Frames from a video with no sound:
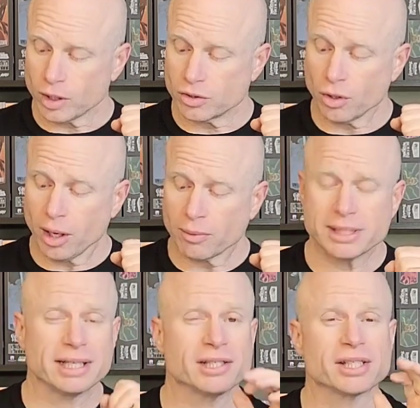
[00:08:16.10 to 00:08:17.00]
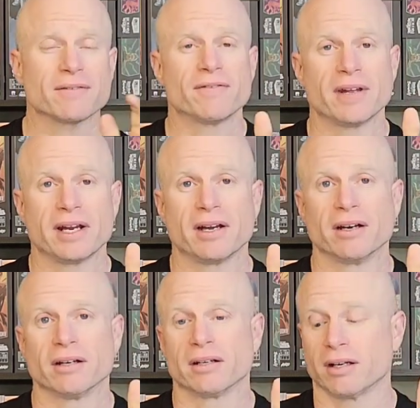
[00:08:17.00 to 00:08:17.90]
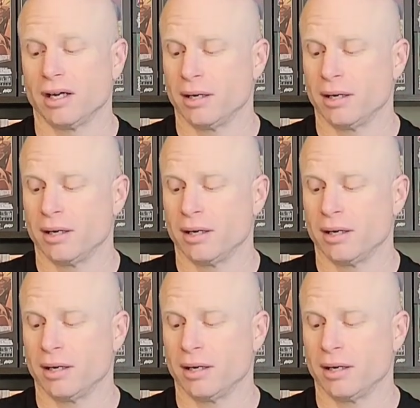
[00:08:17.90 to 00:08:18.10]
So I would say it's a fair